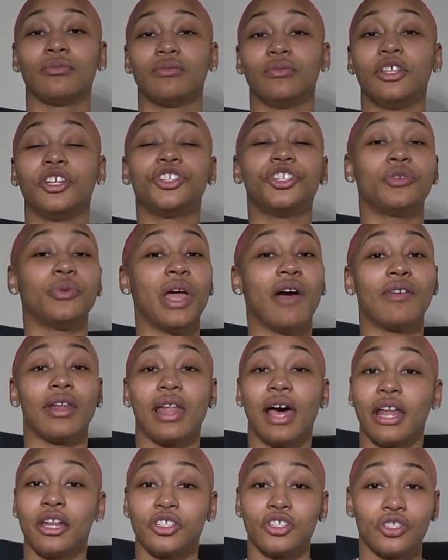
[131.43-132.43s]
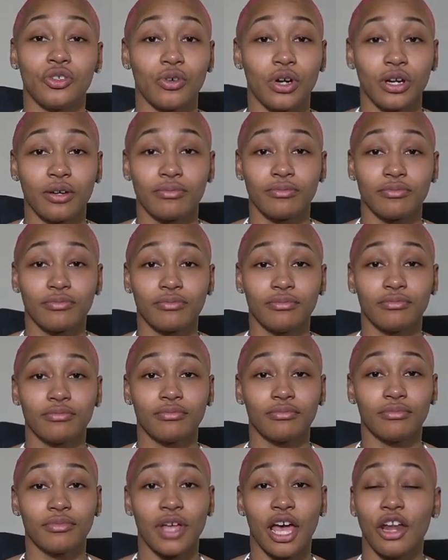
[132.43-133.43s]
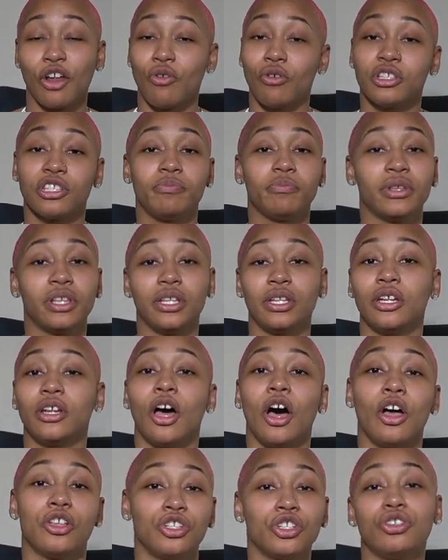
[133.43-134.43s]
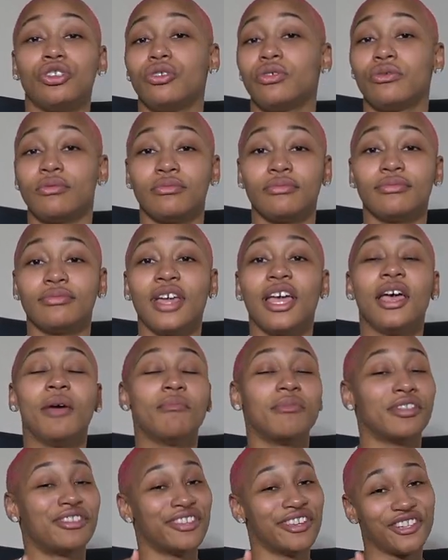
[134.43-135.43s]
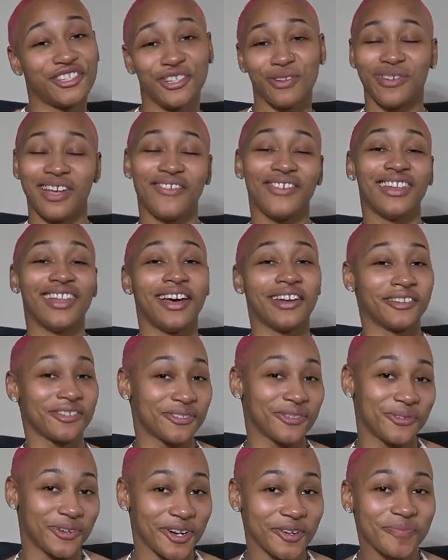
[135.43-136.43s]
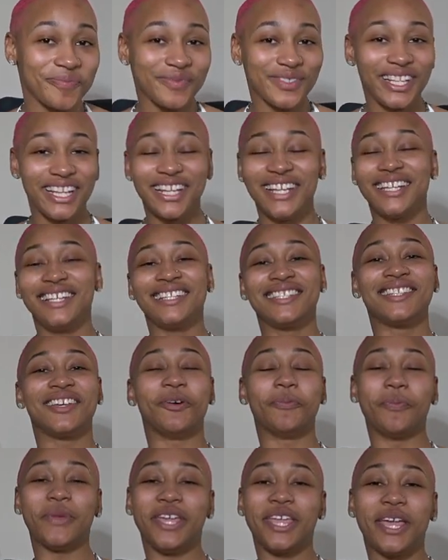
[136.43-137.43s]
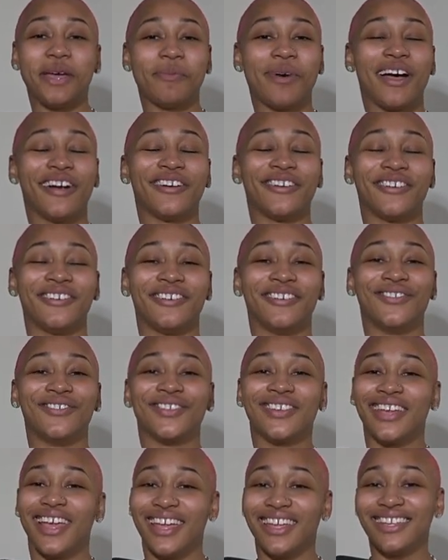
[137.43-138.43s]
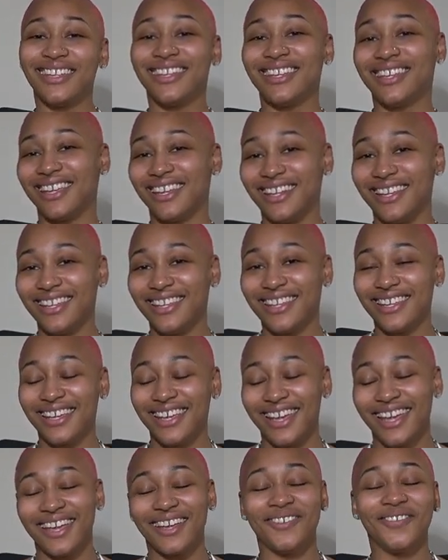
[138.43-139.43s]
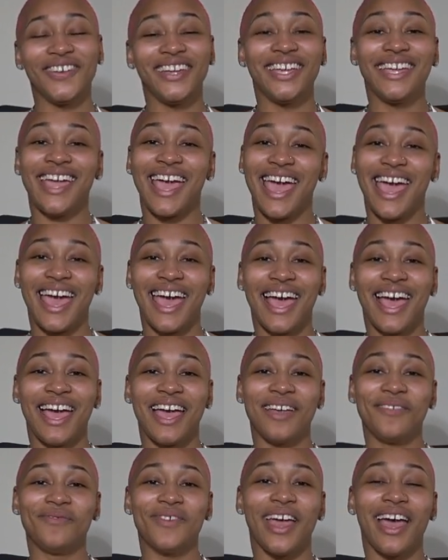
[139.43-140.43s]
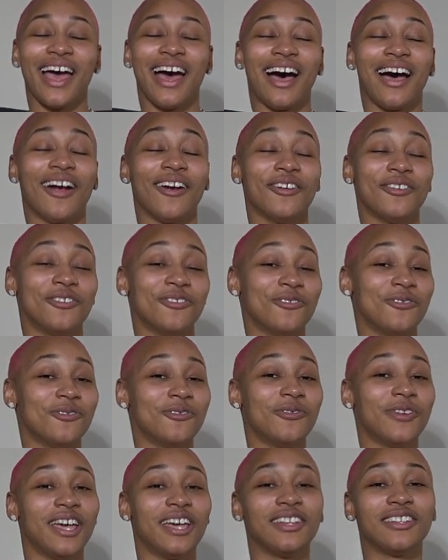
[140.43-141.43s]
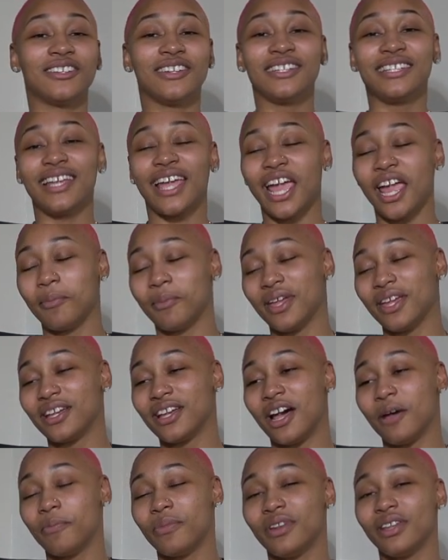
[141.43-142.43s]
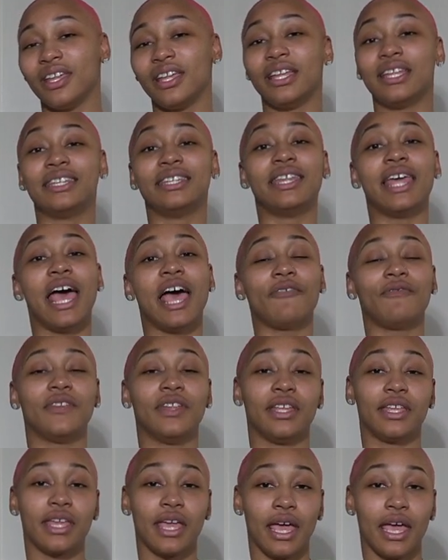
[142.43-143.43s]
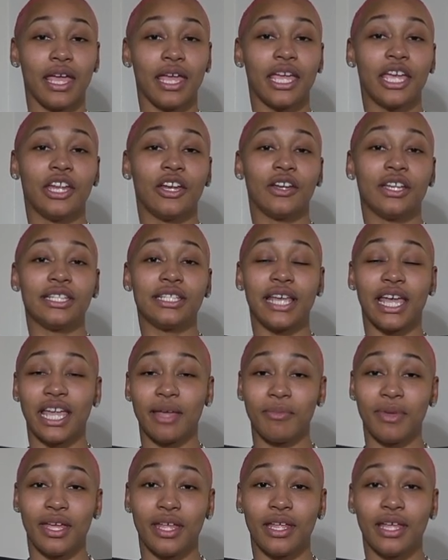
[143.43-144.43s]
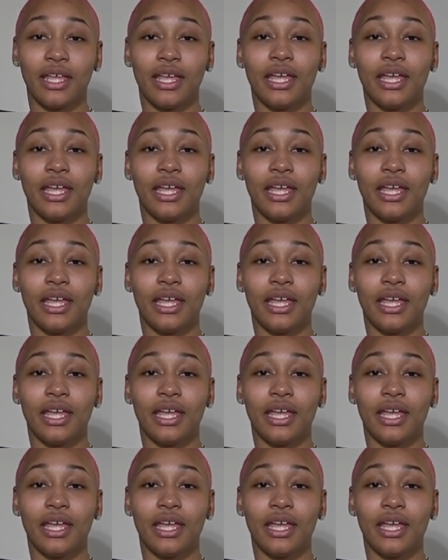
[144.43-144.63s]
this year we have a lot in store. I know I'm spilling it all to you, but this year we have a lot in store. So me and my girl Kay Kitty, we have our new entertainment company, Daphne K Entertainment,